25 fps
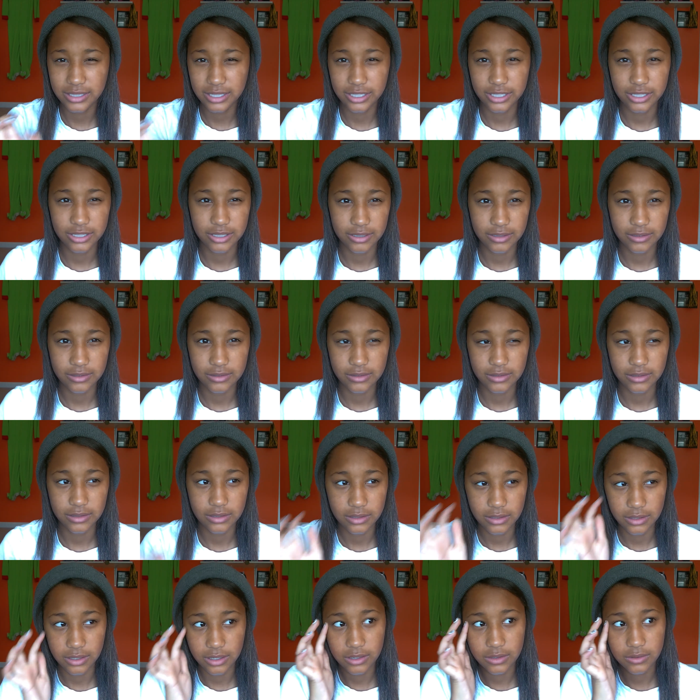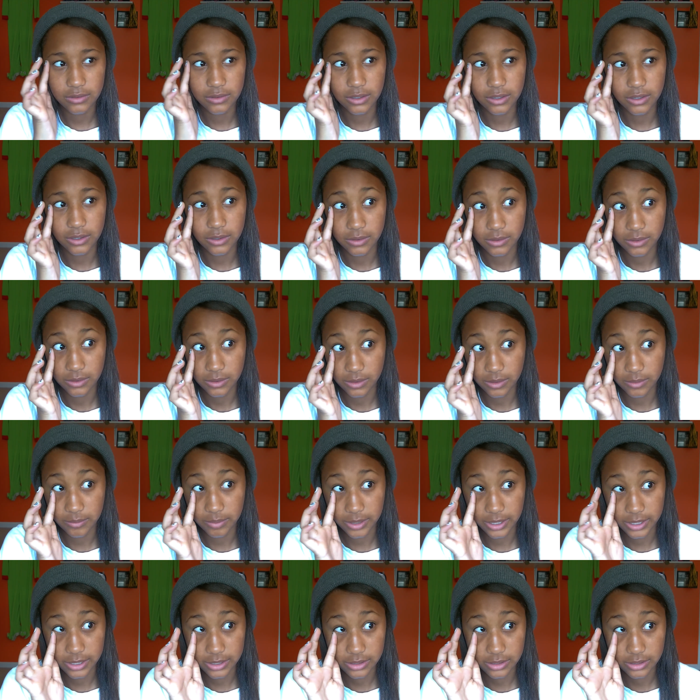Like I don't know, and
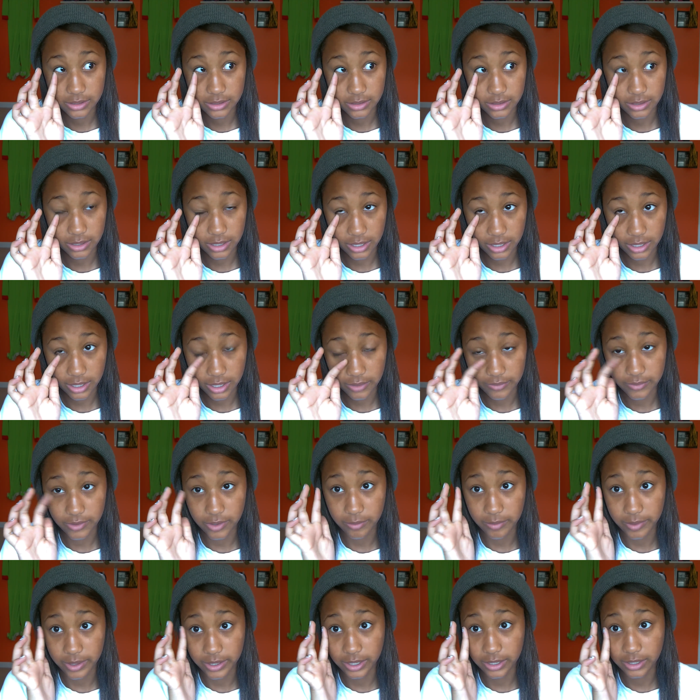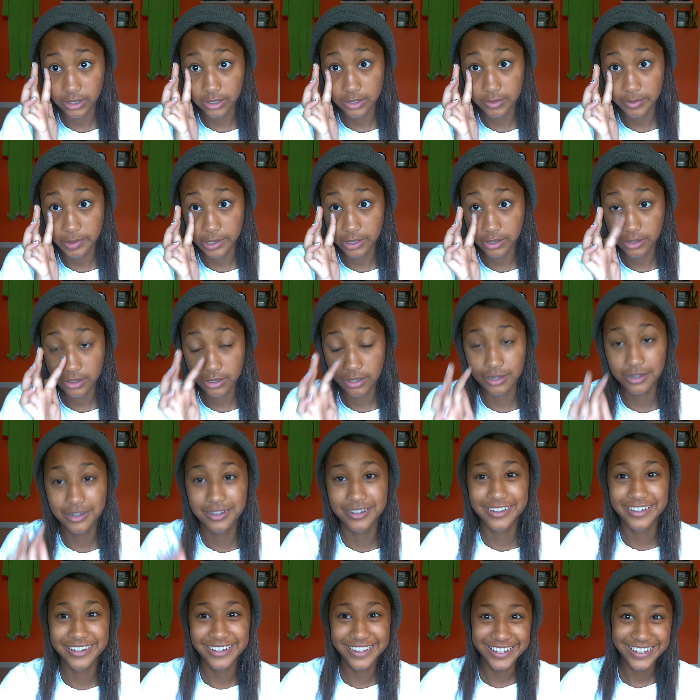plus I have no money to spend.
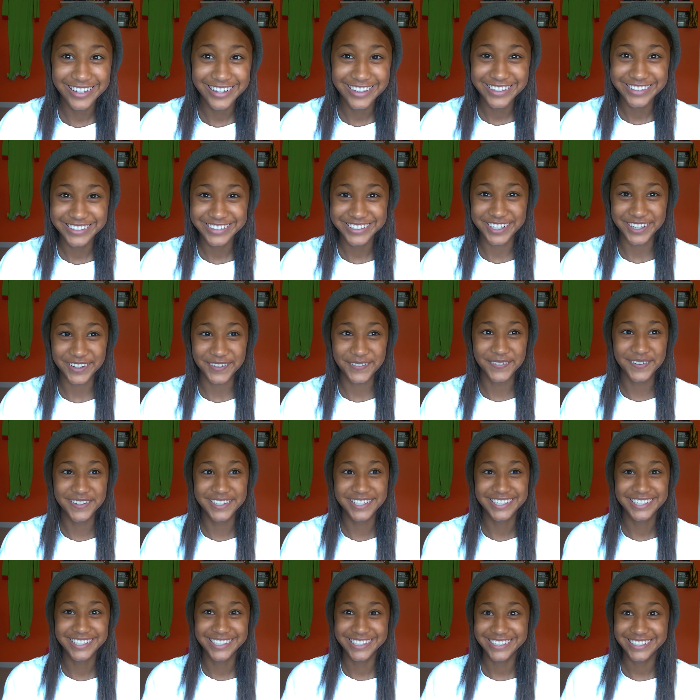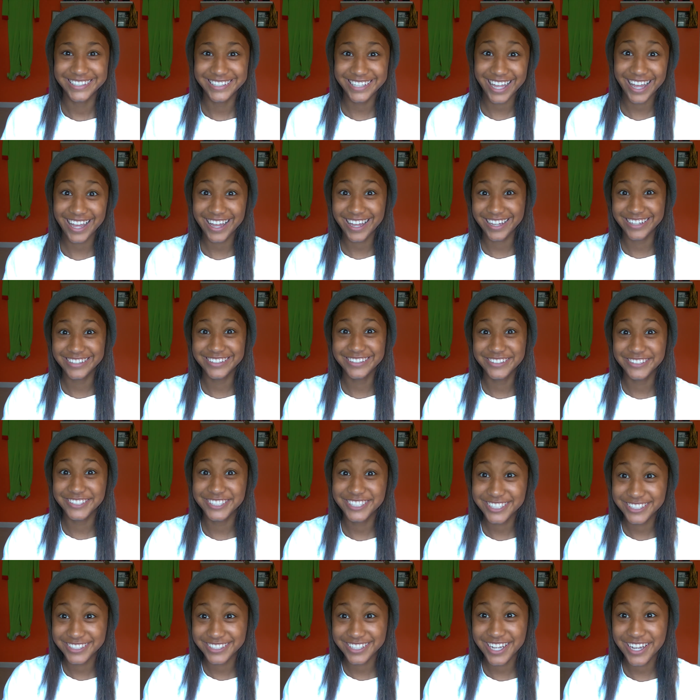So yeah, do it
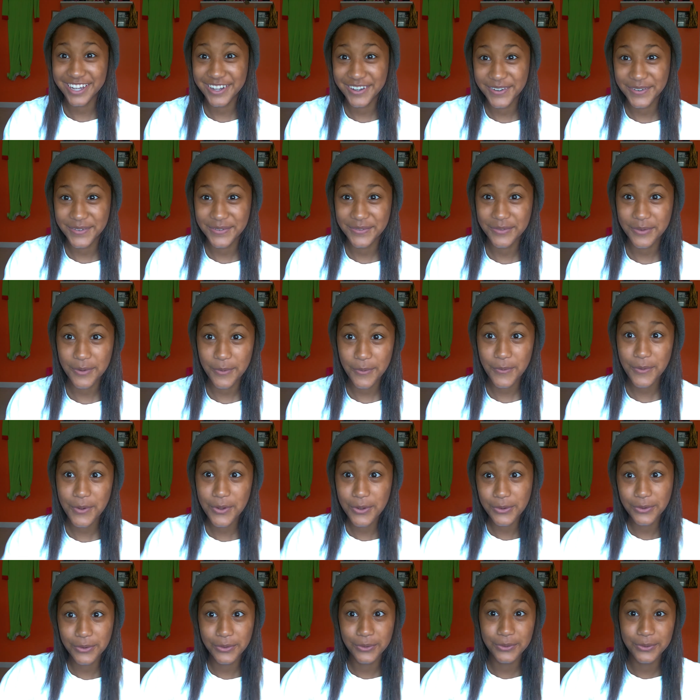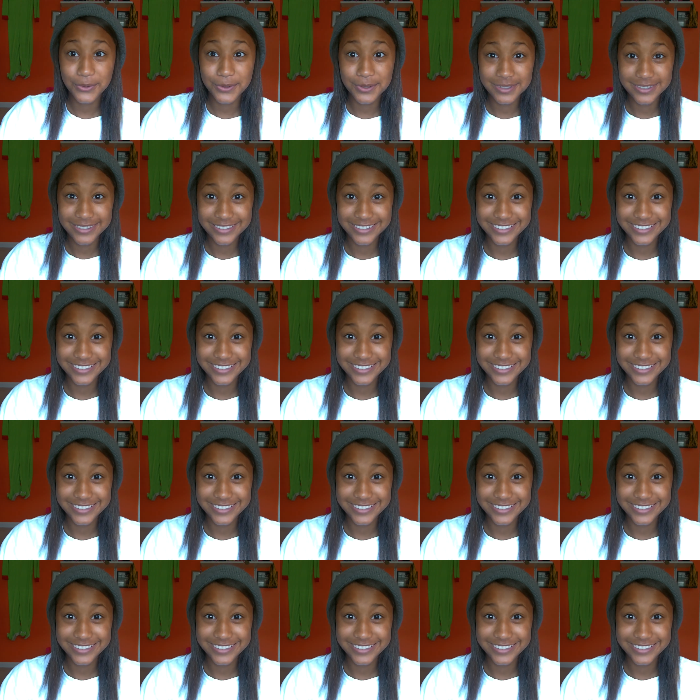yourself. Woohoo!